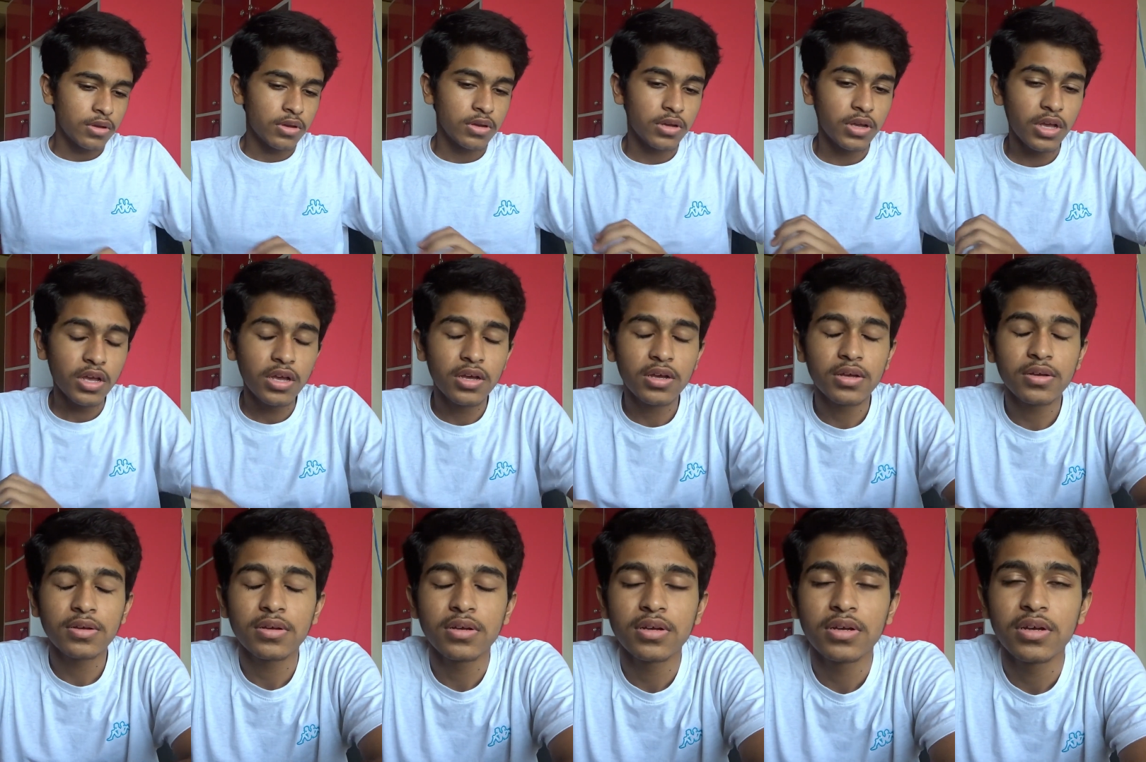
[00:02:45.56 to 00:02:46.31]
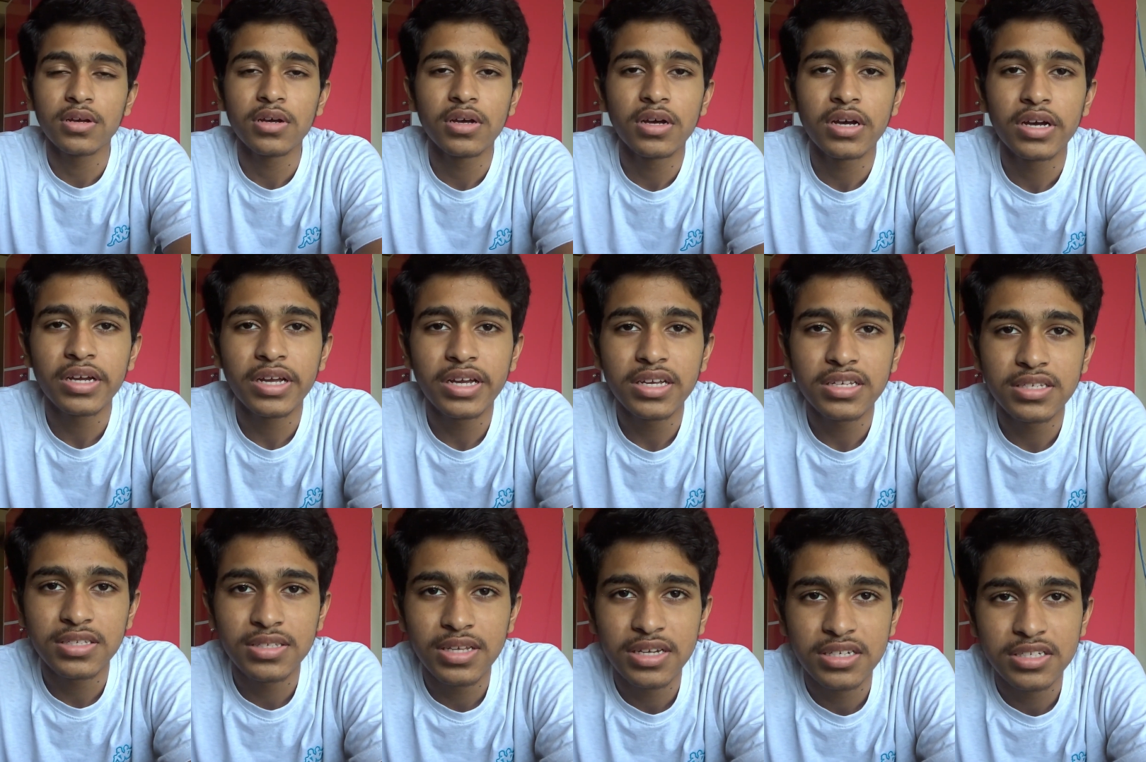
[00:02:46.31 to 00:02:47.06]
Yeah, I
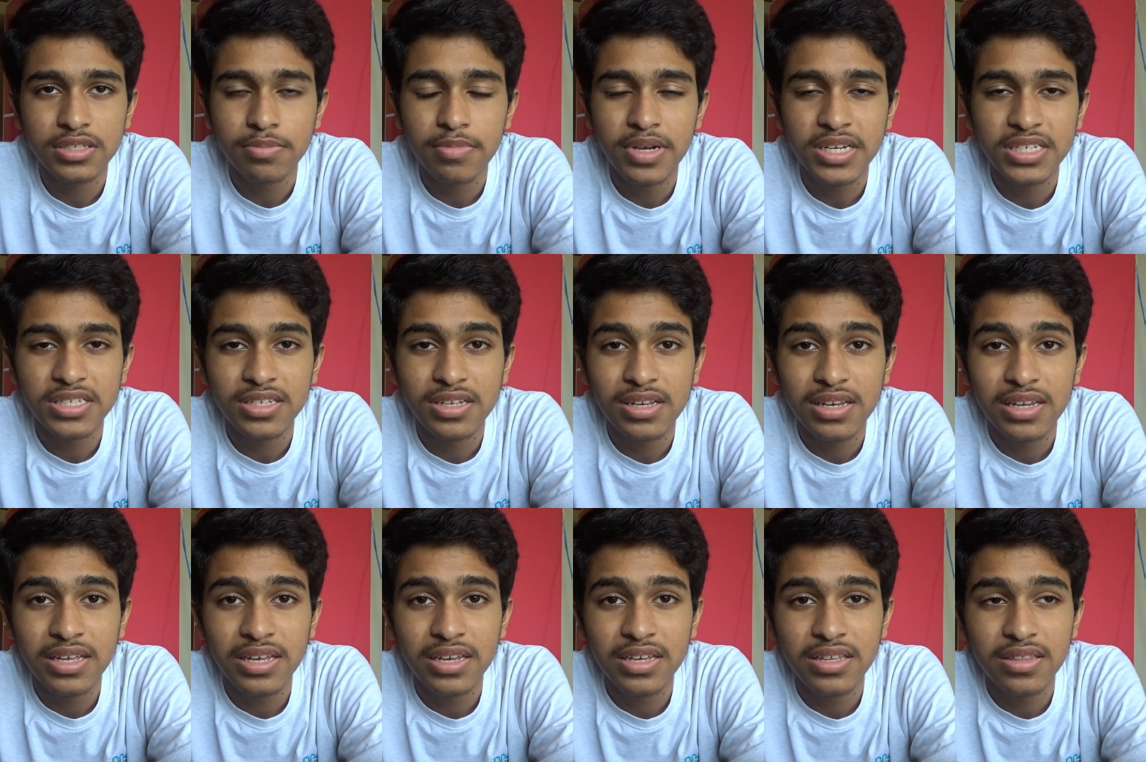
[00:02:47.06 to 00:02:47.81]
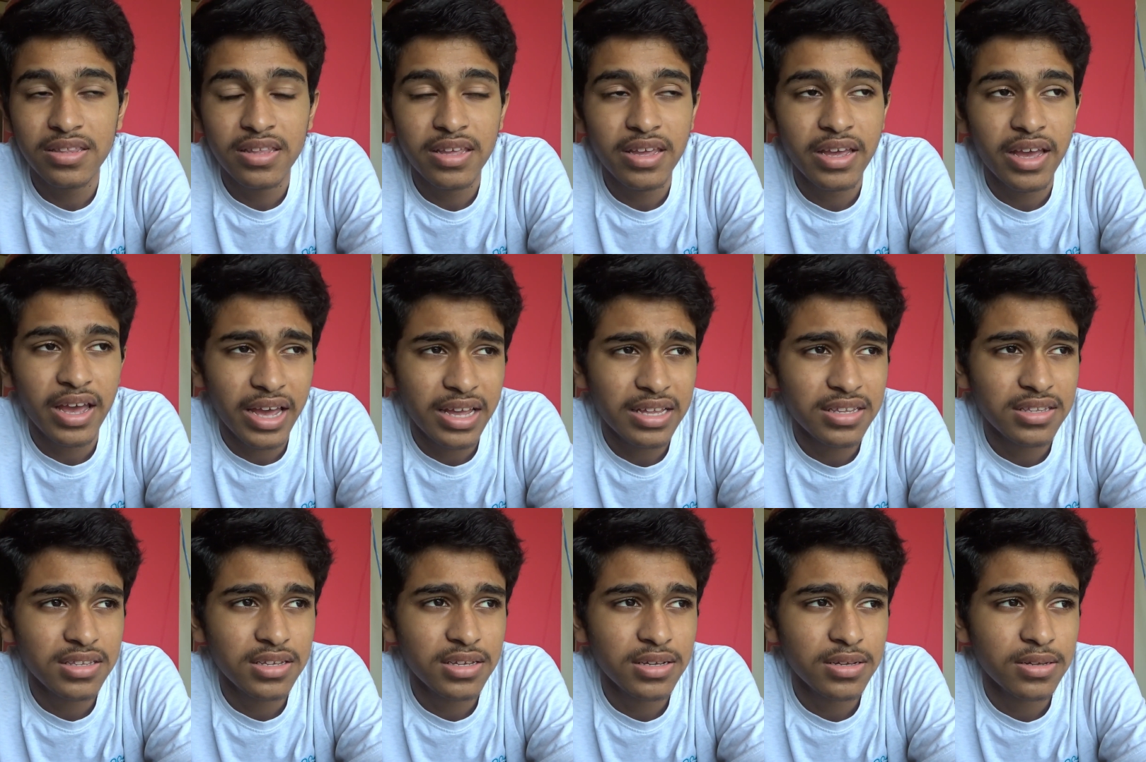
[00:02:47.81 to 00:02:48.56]
guess that's basically the
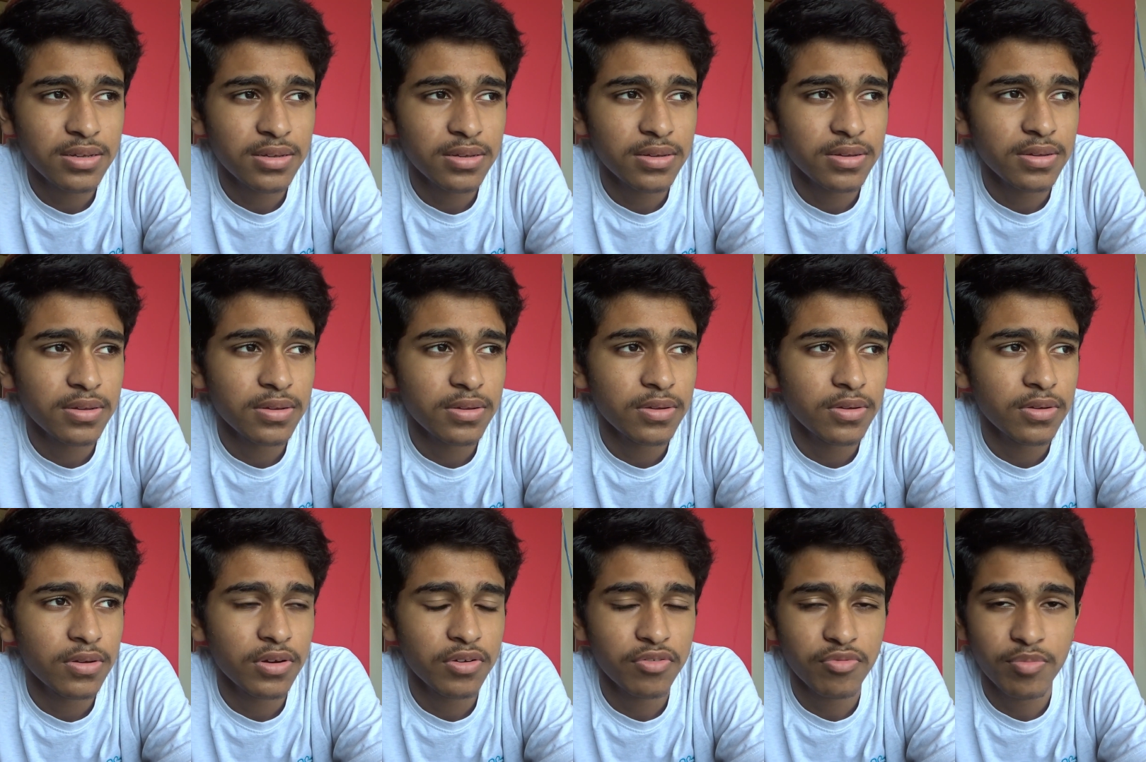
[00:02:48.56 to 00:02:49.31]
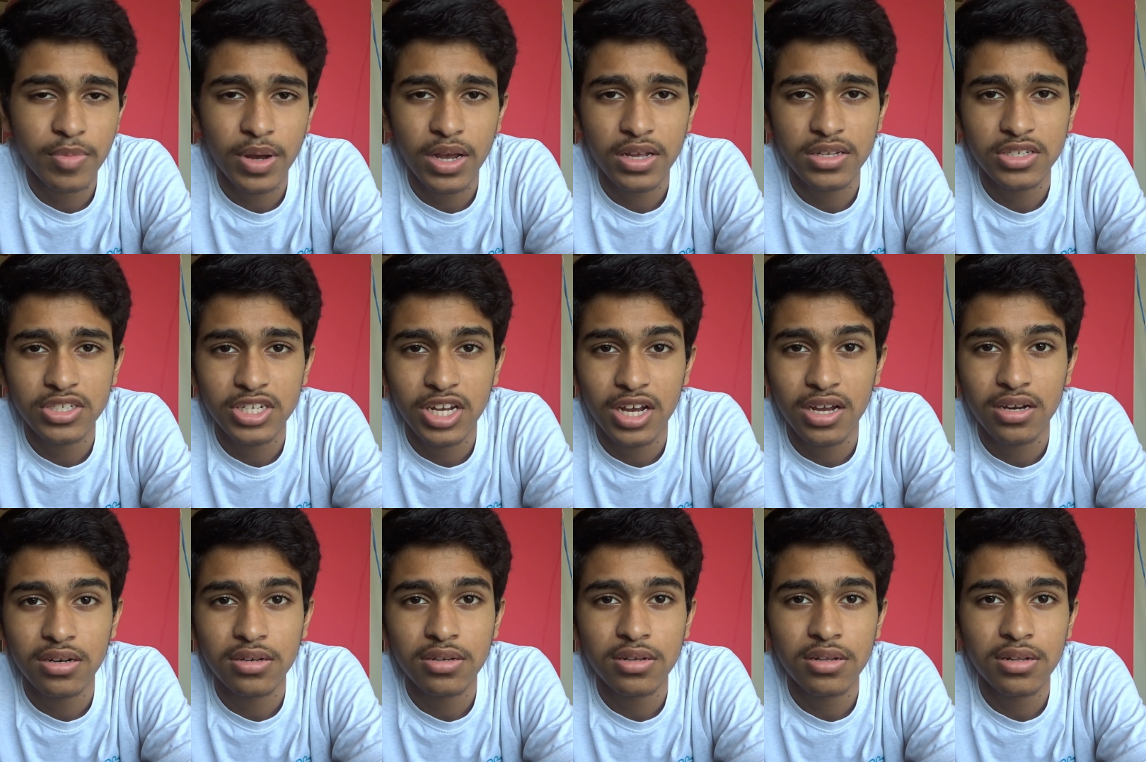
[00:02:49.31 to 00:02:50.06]
end of my
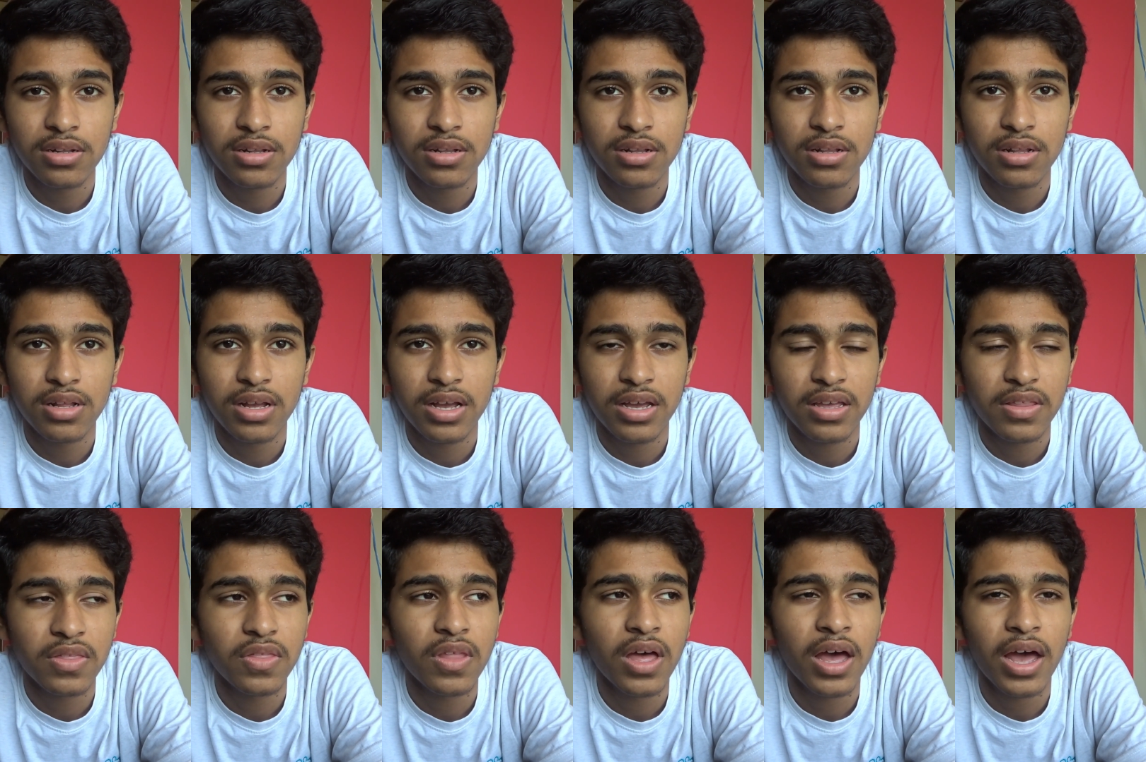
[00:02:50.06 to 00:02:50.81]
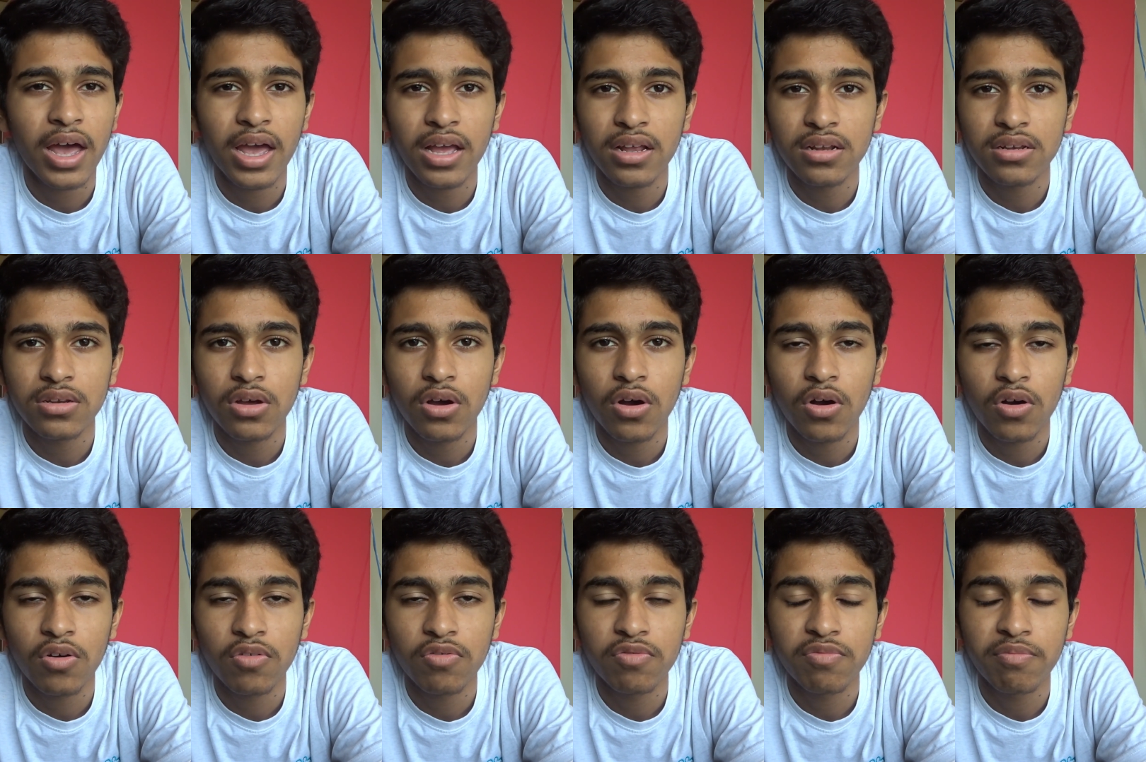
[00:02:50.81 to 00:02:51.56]
channel and the end
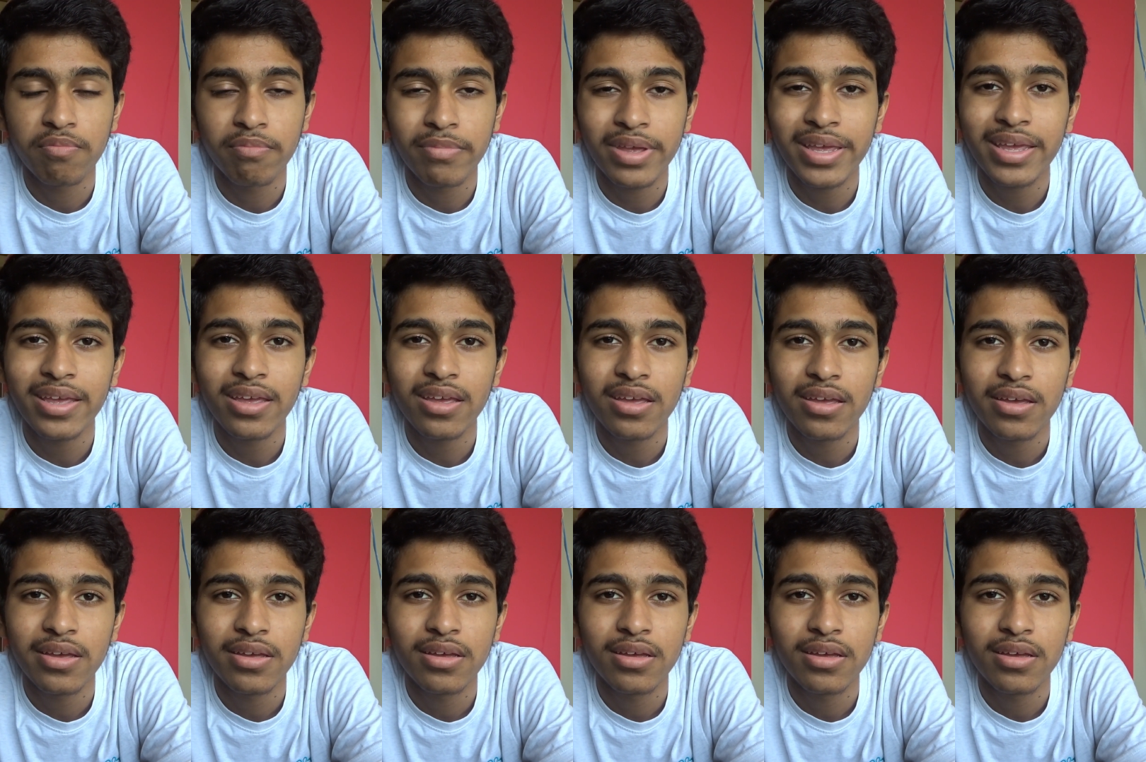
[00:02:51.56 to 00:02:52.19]
of me.